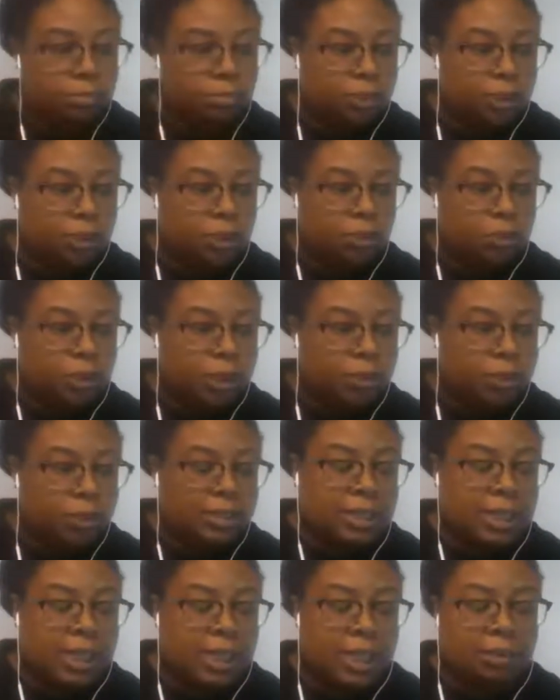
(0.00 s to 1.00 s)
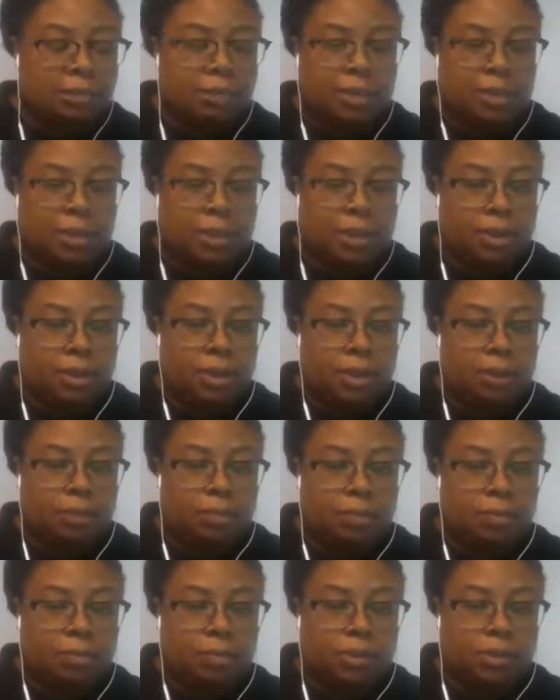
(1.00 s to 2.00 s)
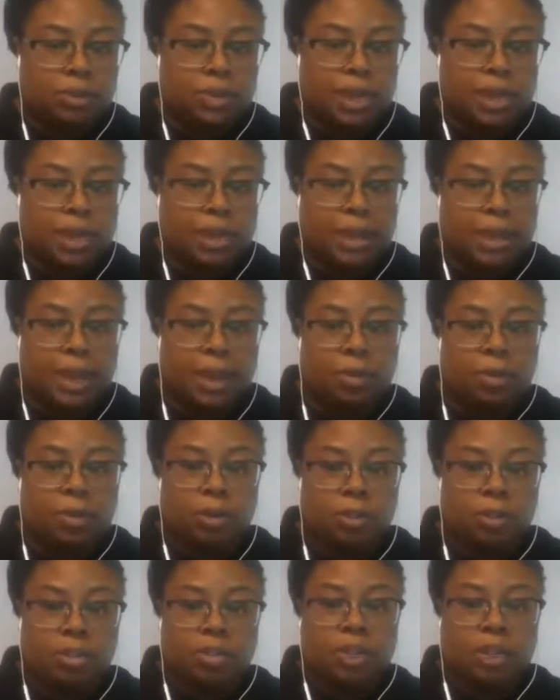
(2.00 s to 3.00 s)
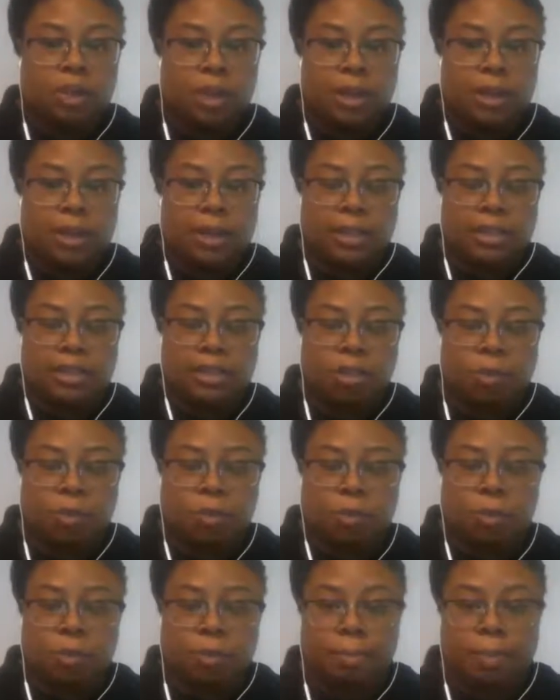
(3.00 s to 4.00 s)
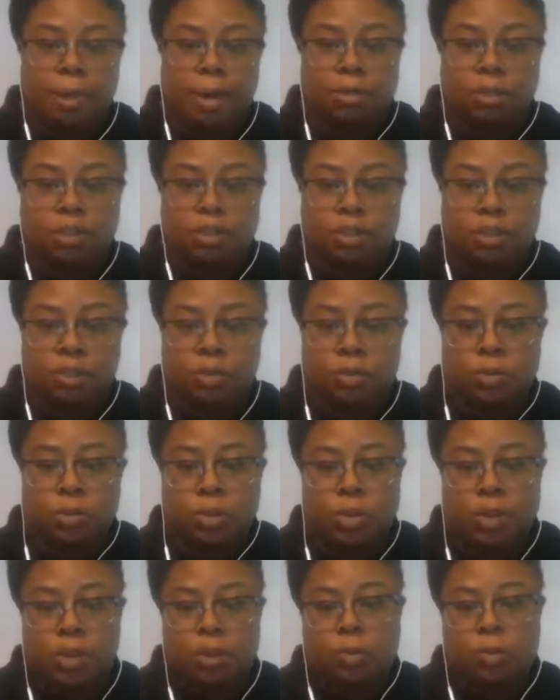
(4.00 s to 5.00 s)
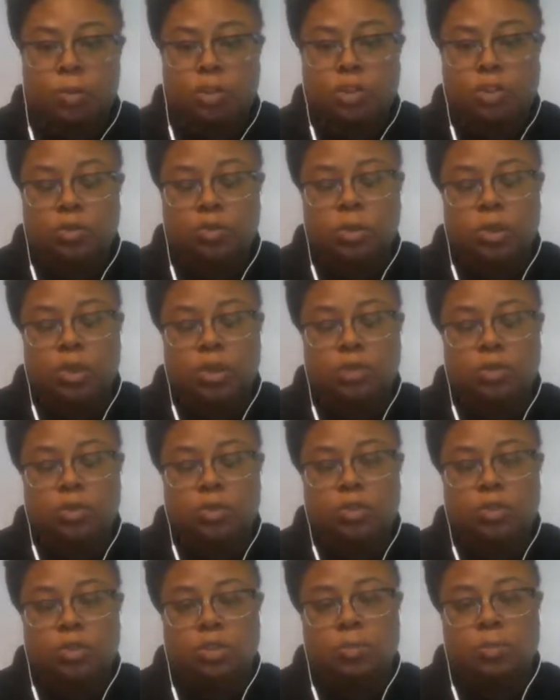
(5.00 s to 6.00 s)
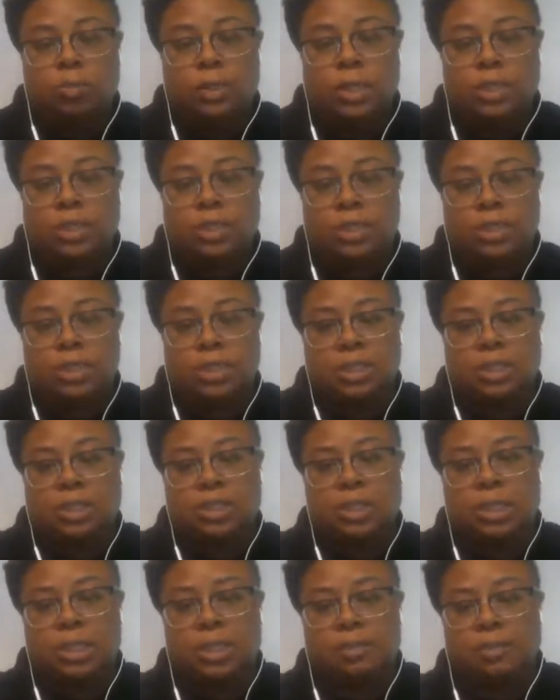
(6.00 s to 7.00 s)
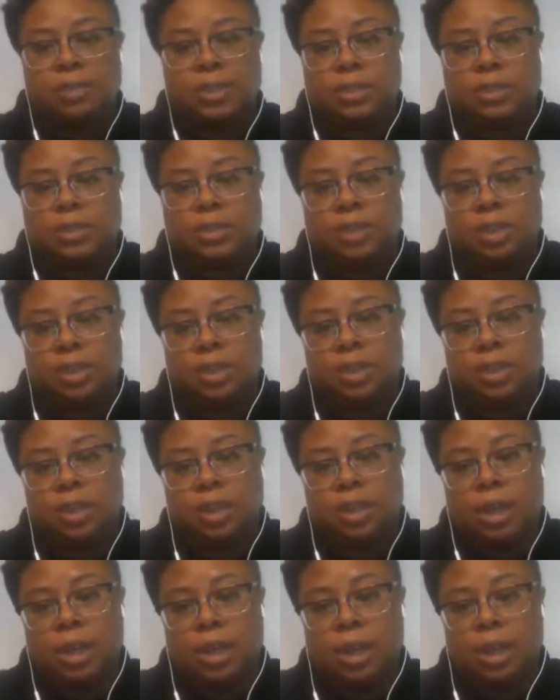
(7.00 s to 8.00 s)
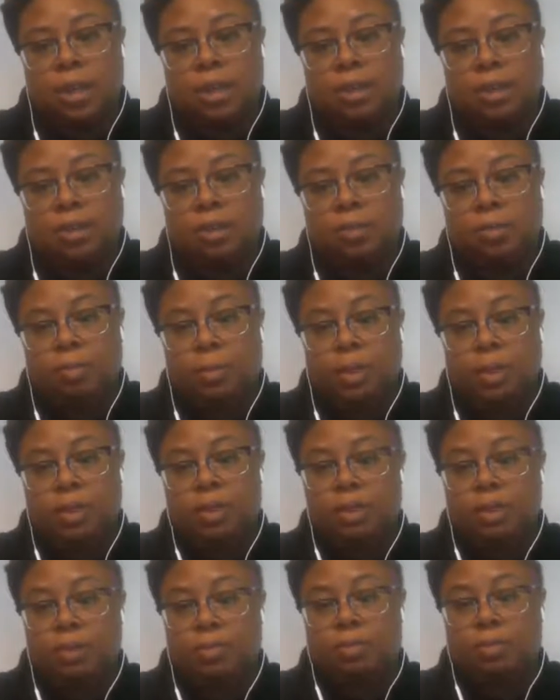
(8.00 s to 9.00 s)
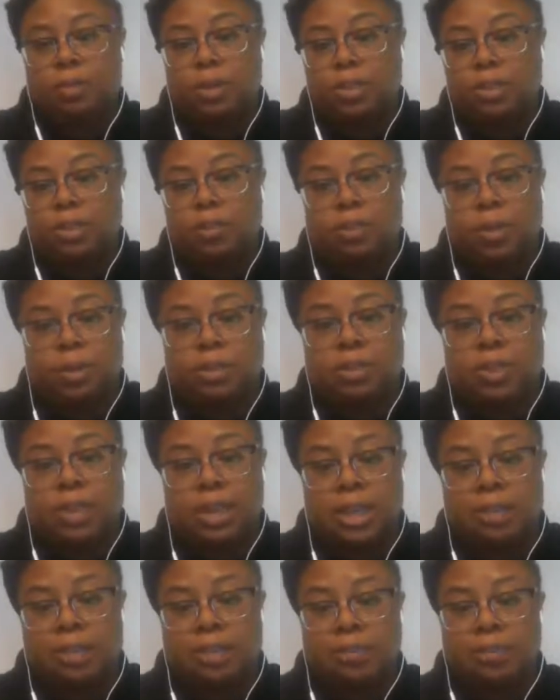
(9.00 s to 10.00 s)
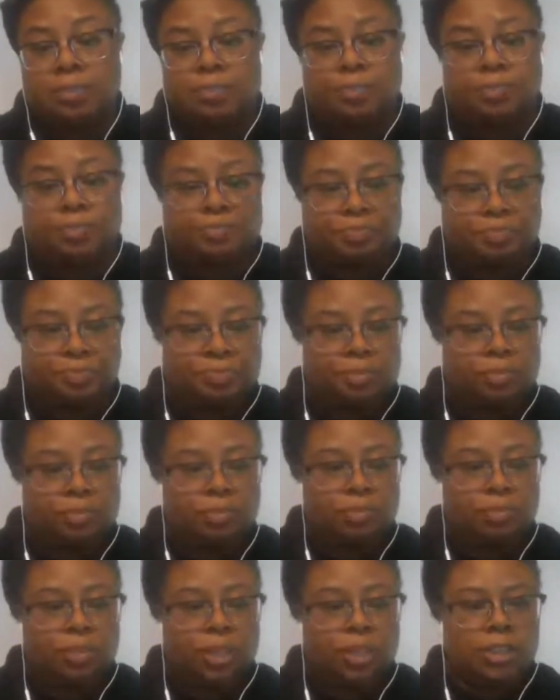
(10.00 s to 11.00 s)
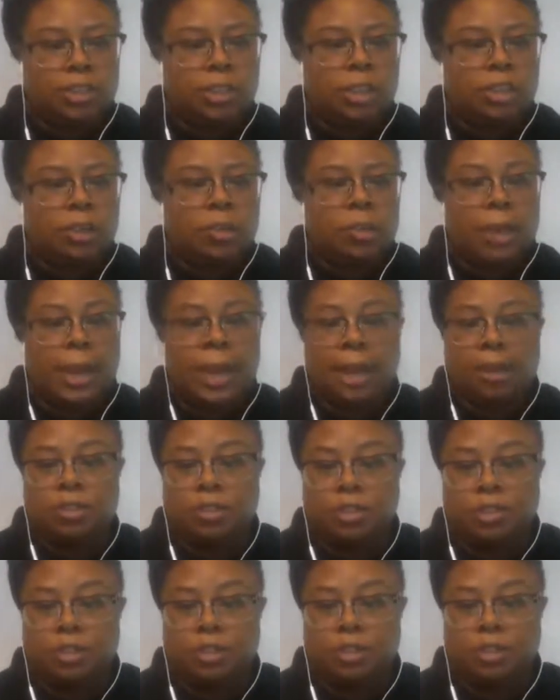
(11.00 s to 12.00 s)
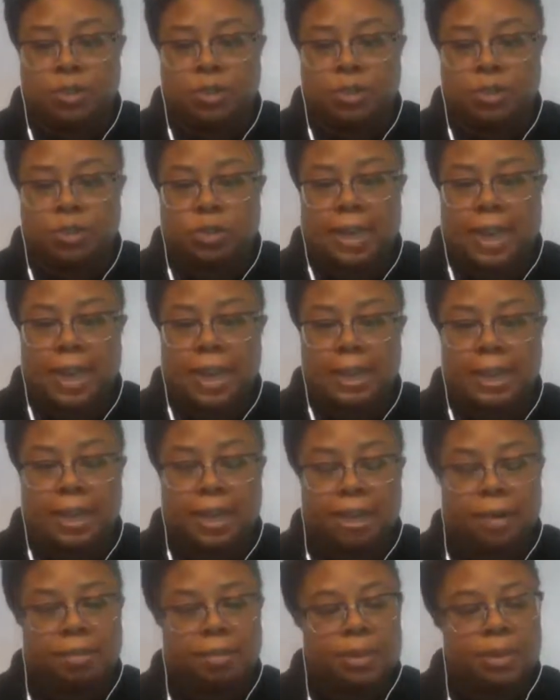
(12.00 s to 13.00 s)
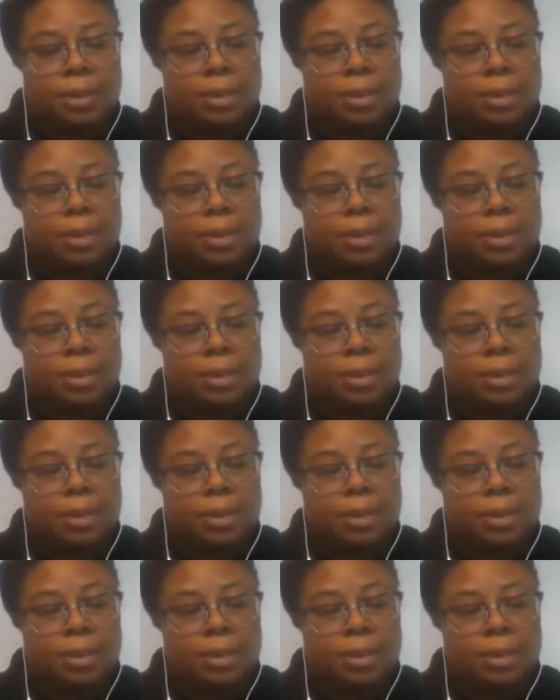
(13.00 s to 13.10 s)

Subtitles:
we agree on the time, and then we'll take an hour or so. I get to know more about you, what you want to do with your business, and see if it'll be good for us to work together. So how to sign up?